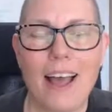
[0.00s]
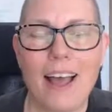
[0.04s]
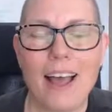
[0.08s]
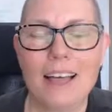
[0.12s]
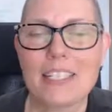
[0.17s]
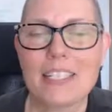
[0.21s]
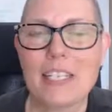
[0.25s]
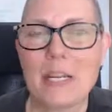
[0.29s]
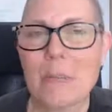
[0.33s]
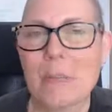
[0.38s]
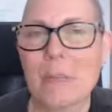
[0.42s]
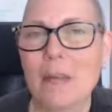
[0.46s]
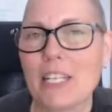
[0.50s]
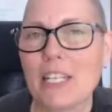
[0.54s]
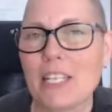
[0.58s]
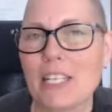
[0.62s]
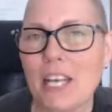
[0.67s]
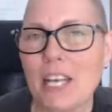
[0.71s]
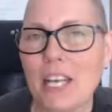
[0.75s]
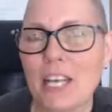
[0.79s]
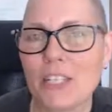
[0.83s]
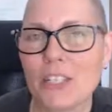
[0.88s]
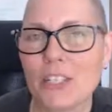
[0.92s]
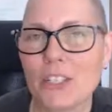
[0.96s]
I did a
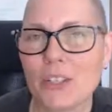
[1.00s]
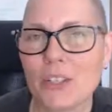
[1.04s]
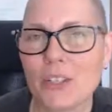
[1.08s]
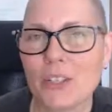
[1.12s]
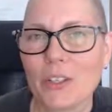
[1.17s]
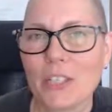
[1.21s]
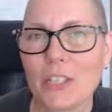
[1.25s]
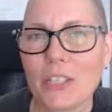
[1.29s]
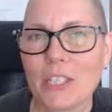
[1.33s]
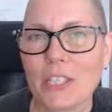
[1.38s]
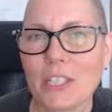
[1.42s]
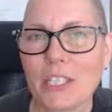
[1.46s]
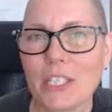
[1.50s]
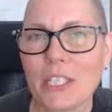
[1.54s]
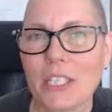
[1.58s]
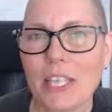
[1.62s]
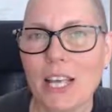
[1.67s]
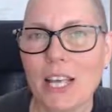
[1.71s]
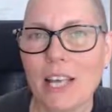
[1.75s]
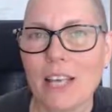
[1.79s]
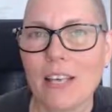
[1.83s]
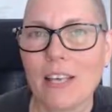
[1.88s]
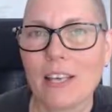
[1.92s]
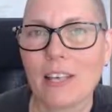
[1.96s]
meditation earlier
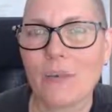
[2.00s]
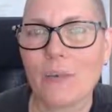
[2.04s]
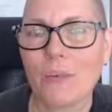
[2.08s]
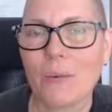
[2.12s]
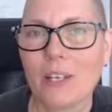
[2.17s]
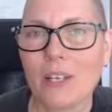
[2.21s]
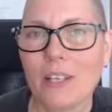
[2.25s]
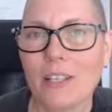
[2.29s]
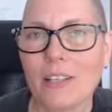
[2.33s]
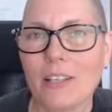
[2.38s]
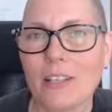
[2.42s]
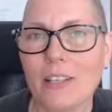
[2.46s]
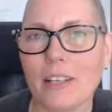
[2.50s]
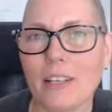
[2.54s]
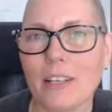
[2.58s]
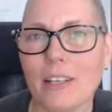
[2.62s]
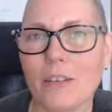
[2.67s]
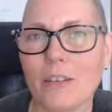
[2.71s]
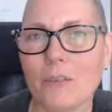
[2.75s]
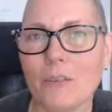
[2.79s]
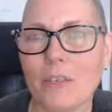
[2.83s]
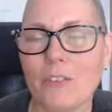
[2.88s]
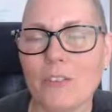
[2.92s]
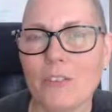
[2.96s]
today with
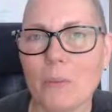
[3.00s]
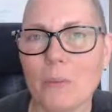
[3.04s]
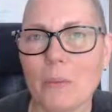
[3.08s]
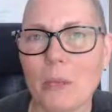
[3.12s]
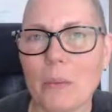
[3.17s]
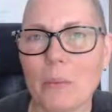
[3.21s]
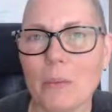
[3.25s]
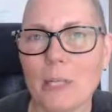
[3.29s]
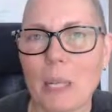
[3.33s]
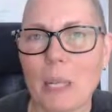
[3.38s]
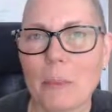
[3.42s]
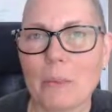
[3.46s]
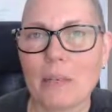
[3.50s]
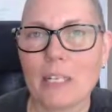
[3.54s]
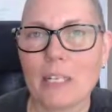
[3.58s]
uh, one of the people I'm